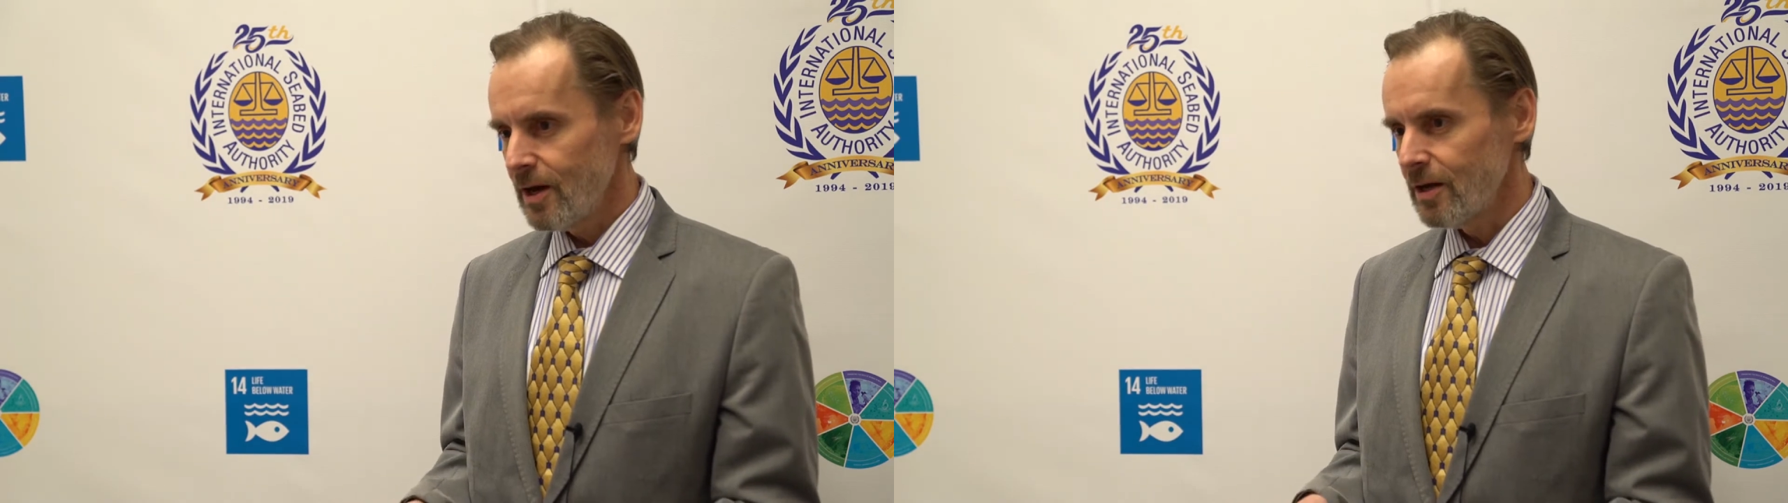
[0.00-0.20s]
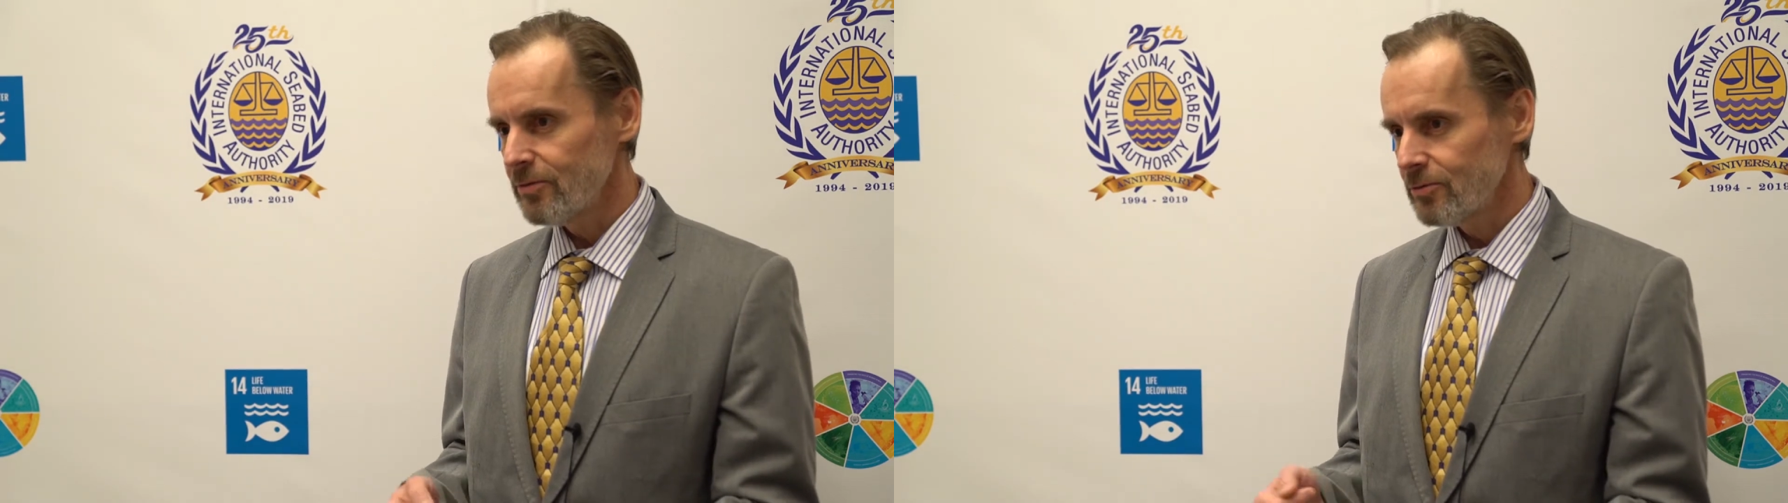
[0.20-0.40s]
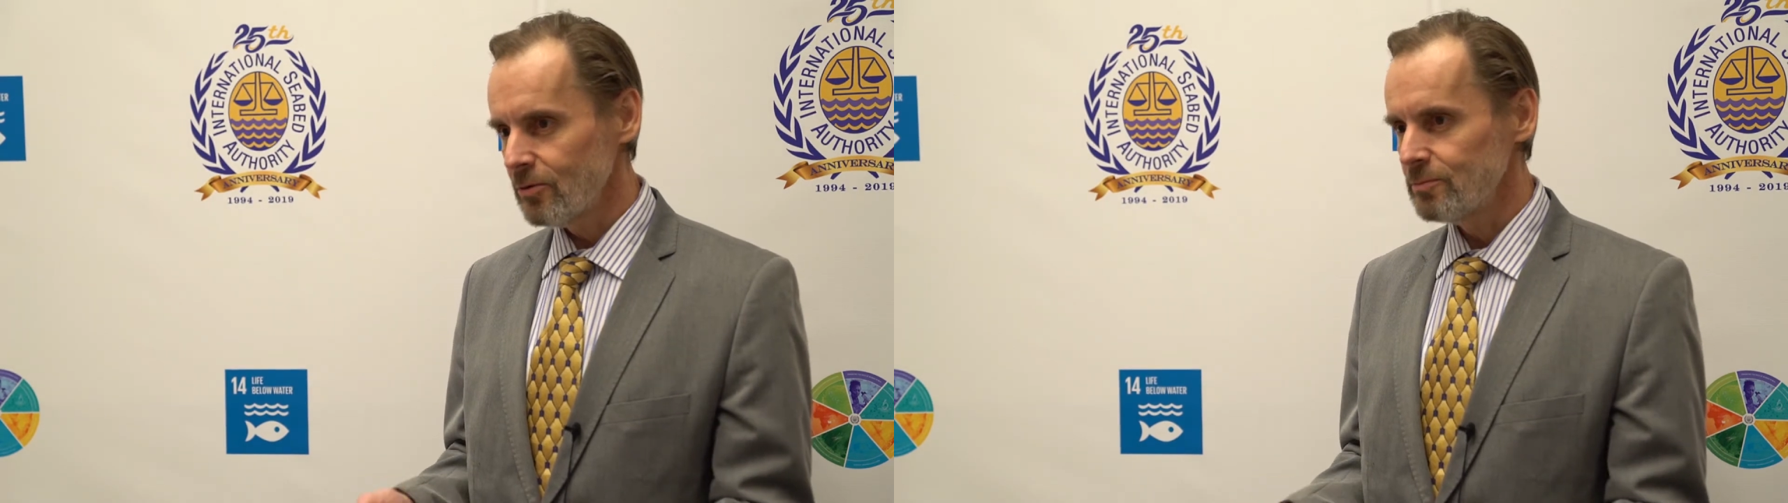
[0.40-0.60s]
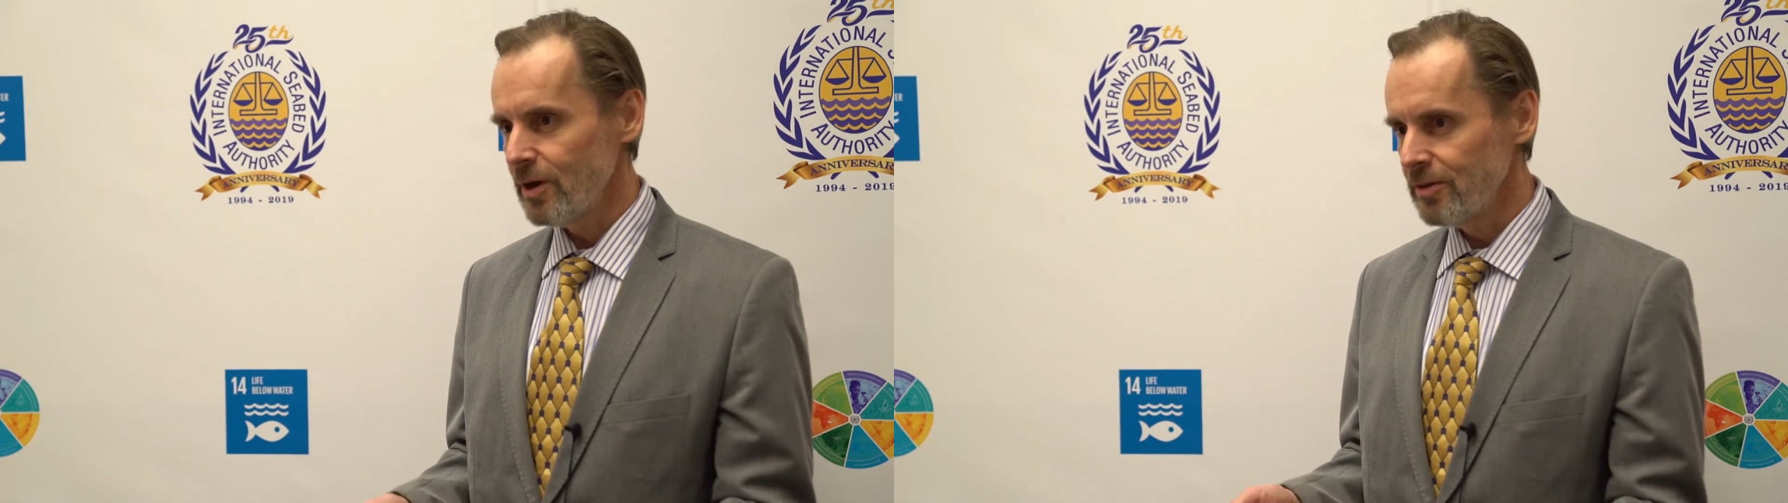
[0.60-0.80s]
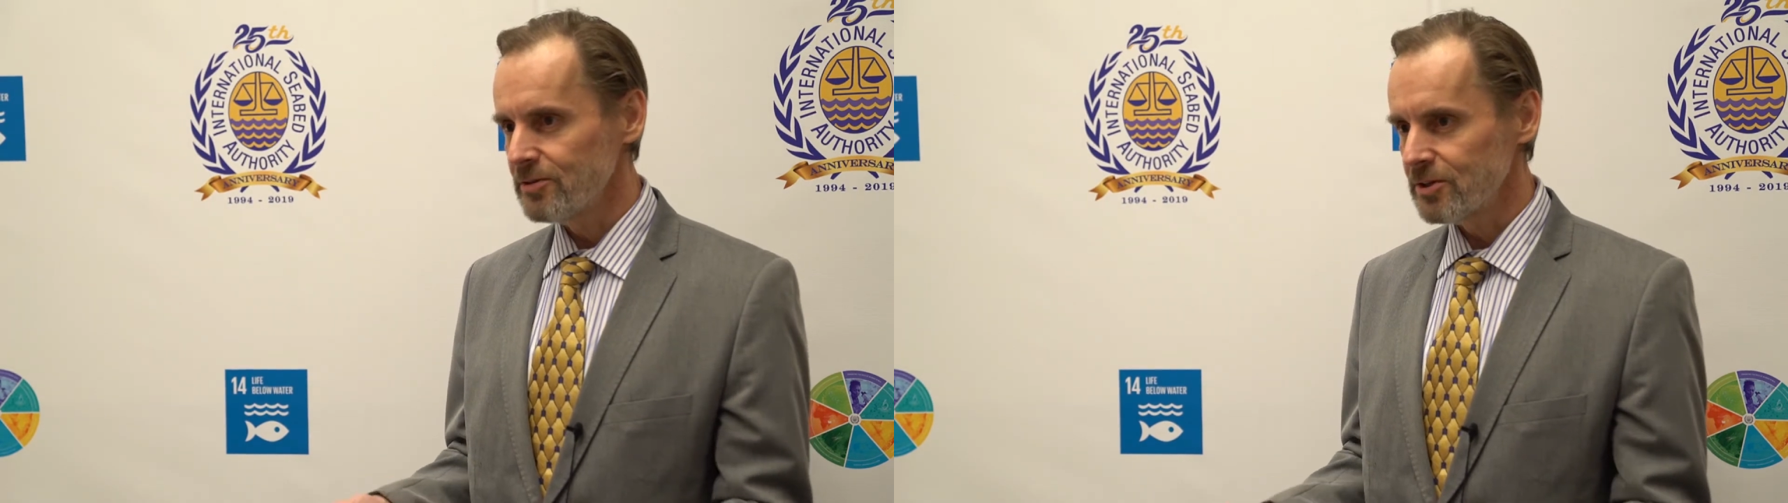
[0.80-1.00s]
are solved by
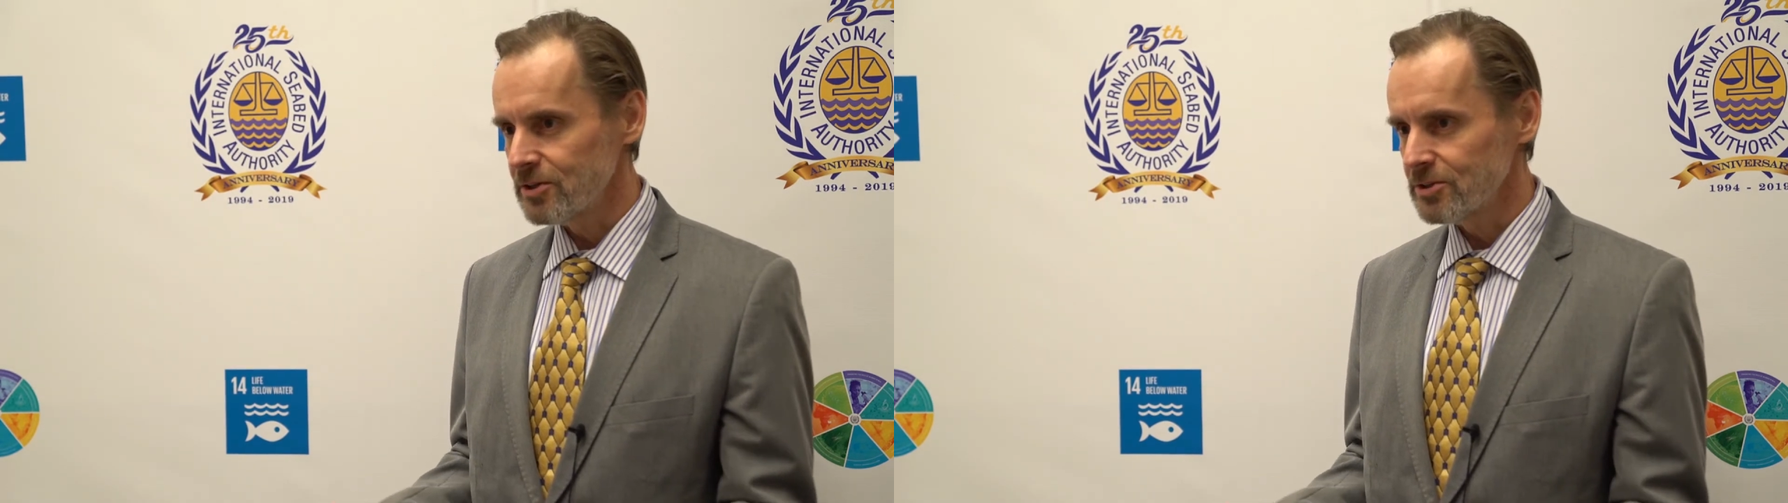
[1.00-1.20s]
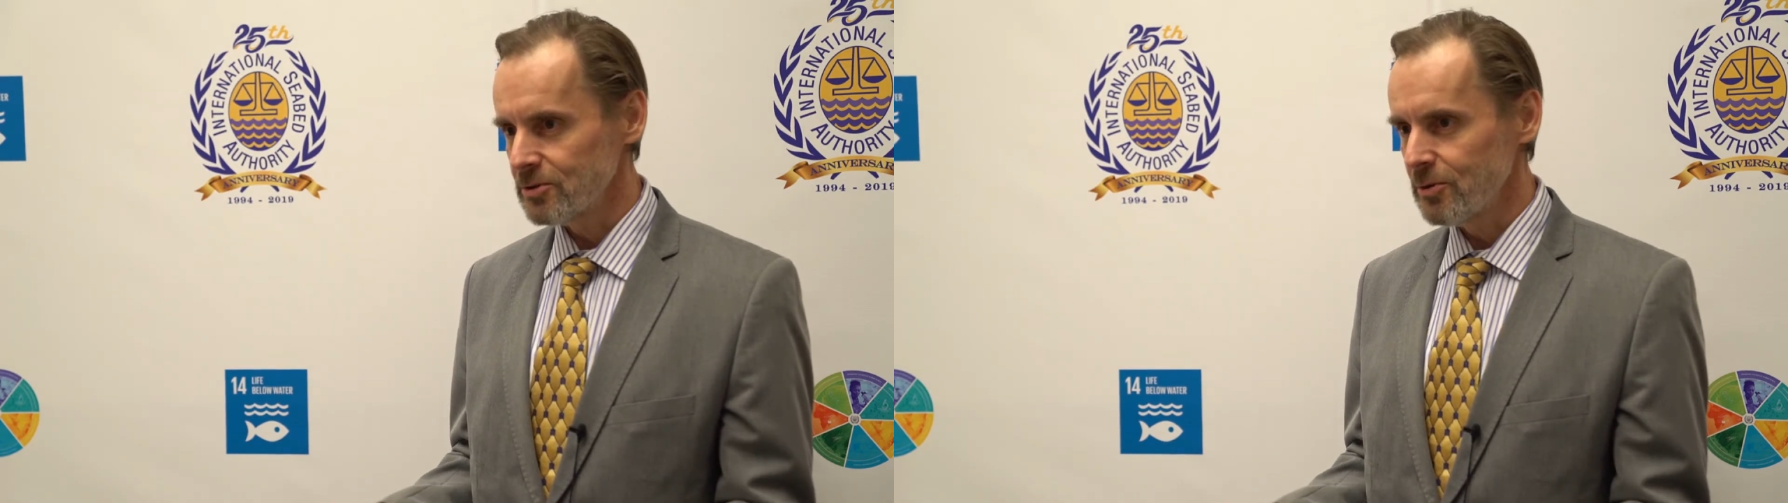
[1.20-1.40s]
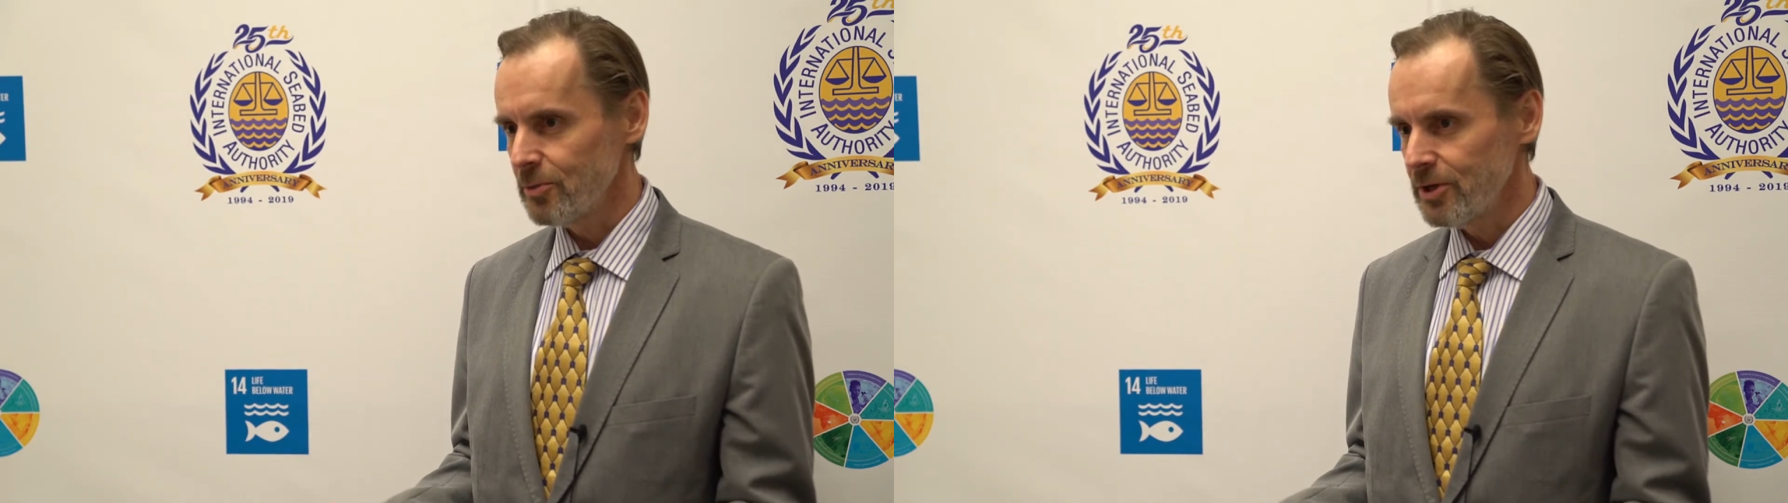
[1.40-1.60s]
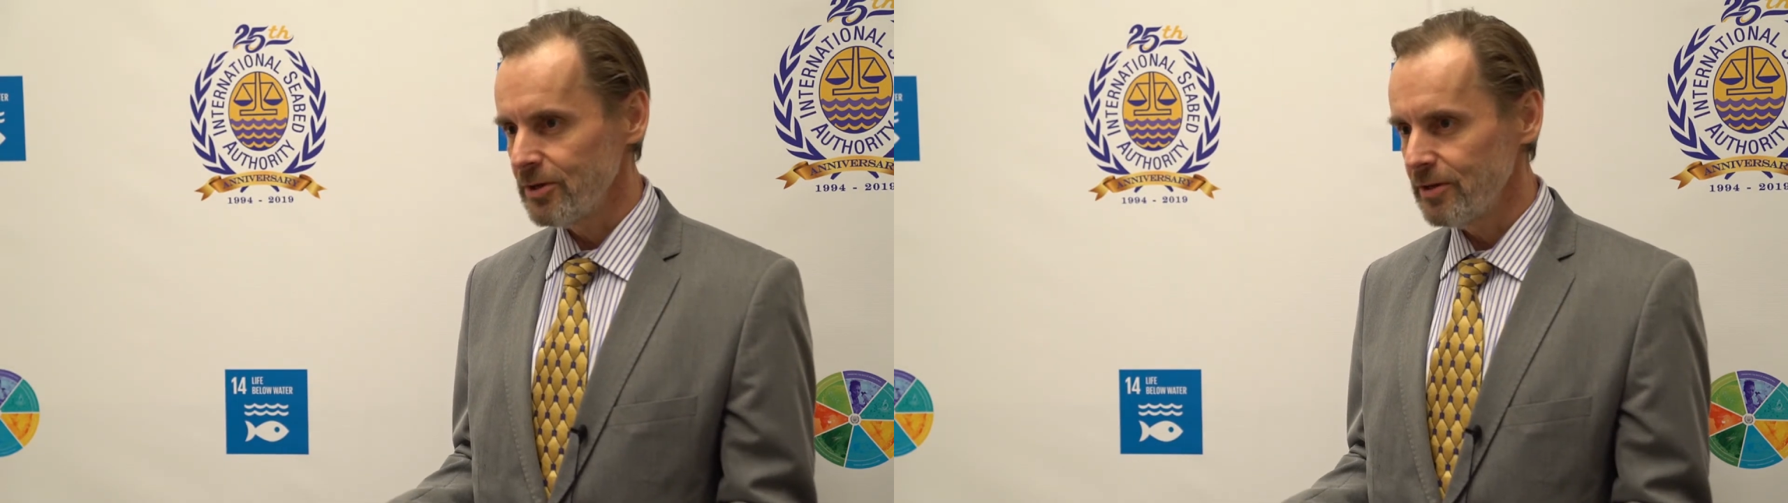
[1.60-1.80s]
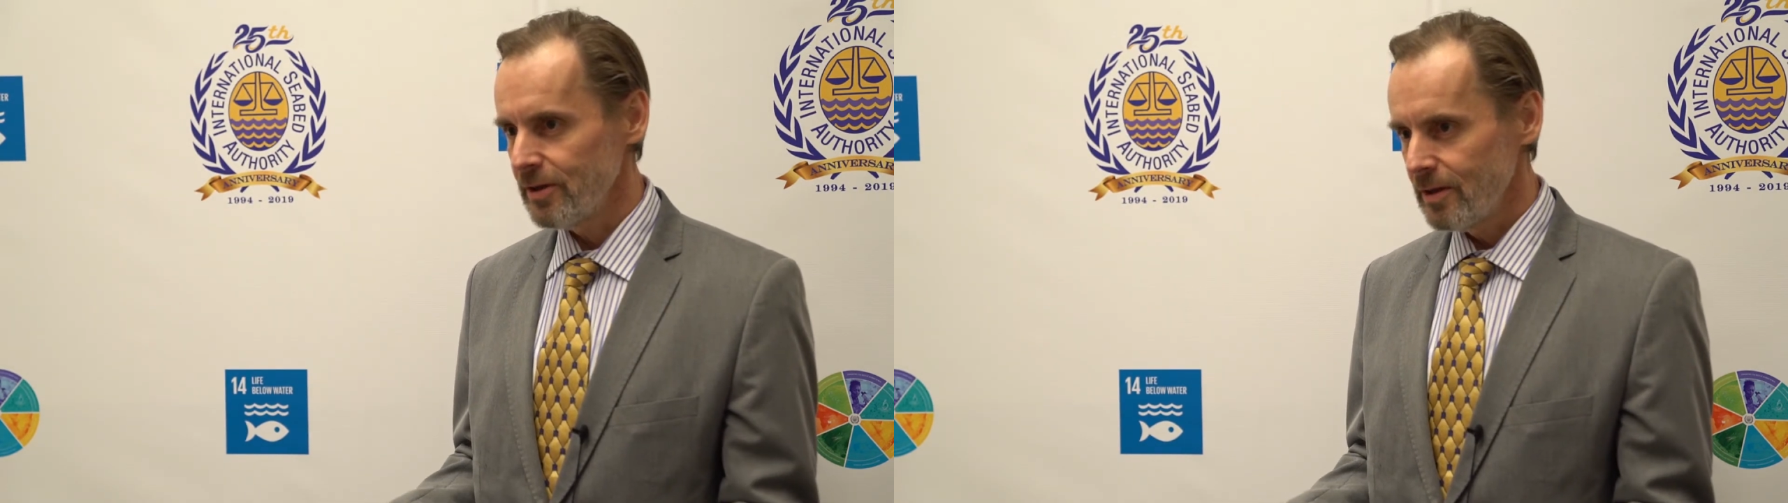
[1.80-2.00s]
the international
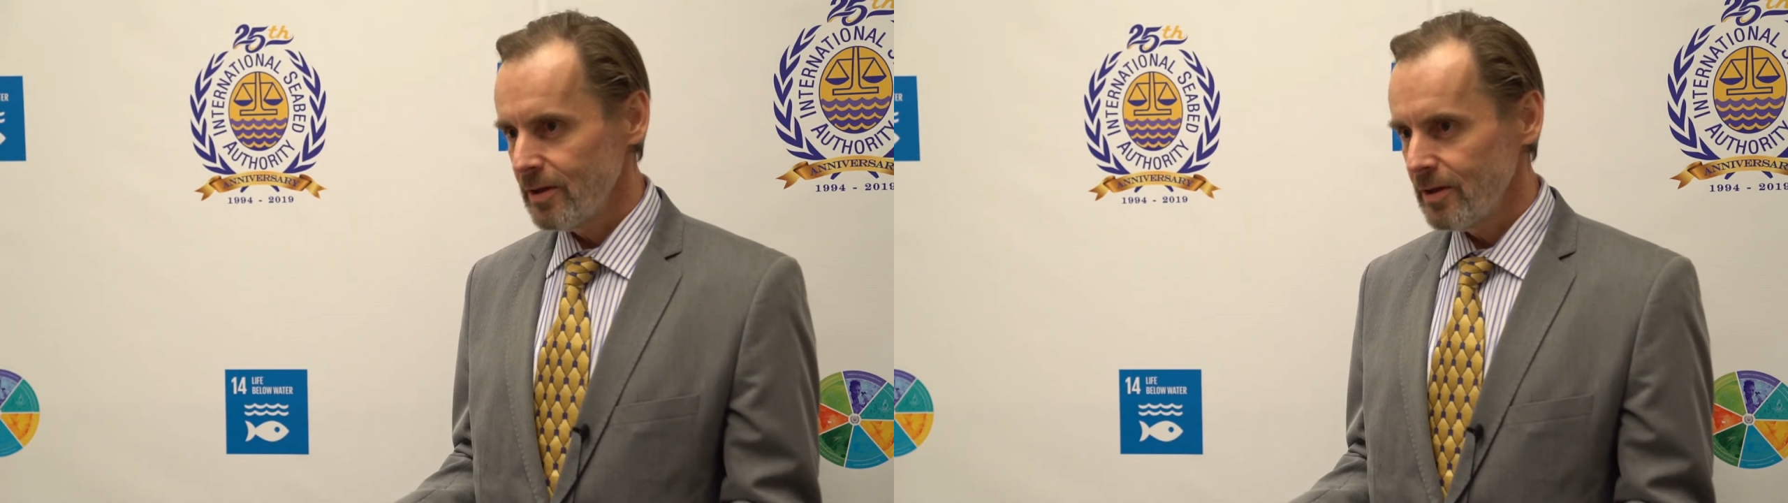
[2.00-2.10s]
community